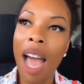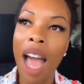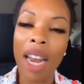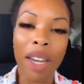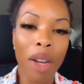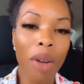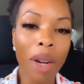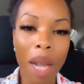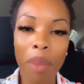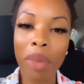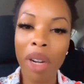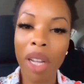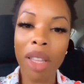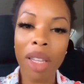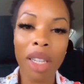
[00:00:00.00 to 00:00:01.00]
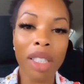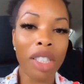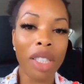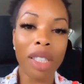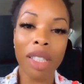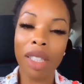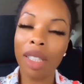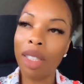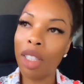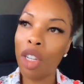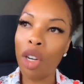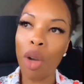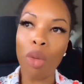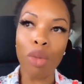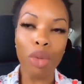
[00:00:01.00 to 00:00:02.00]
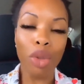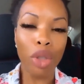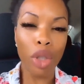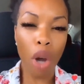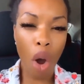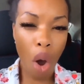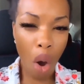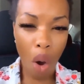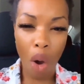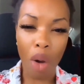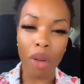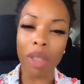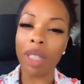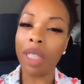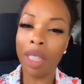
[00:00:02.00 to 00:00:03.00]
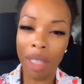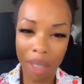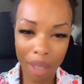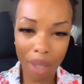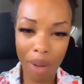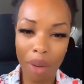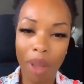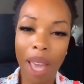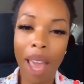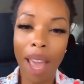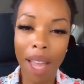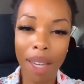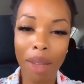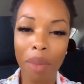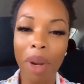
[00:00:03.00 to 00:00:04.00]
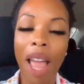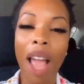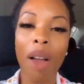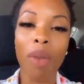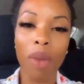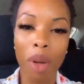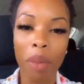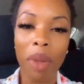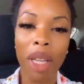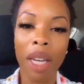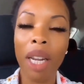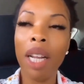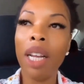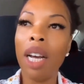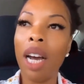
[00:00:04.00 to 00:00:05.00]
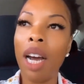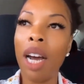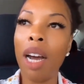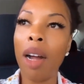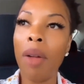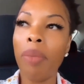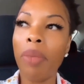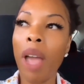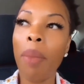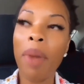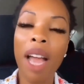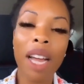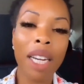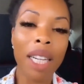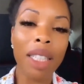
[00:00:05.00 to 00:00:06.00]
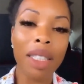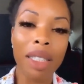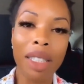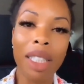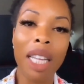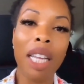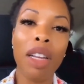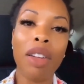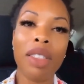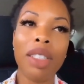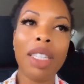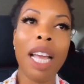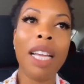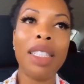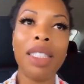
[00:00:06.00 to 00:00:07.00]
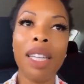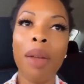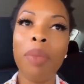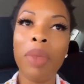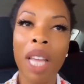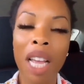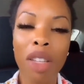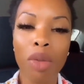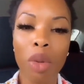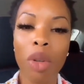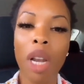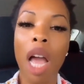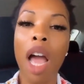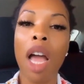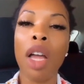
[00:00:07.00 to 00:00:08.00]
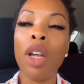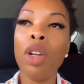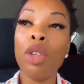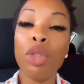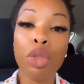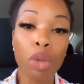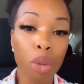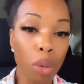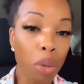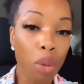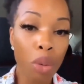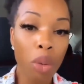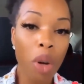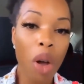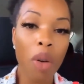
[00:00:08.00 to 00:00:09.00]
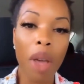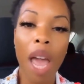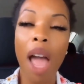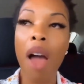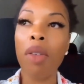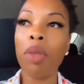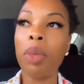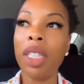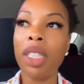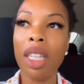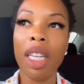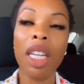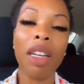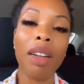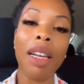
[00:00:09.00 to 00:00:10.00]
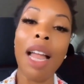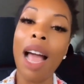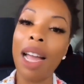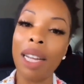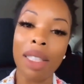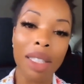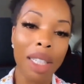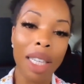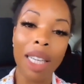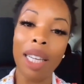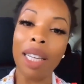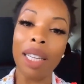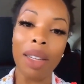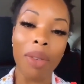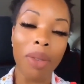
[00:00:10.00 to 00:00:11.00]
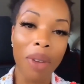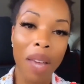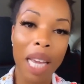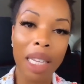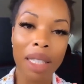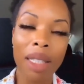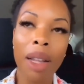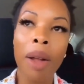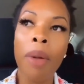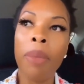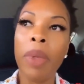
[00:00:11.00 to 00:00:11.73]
I know that brother just, dogged, okay, the black woman. I'm not going to sit here and say some things were not true. Okay, I will be sitting here lying to you in your face.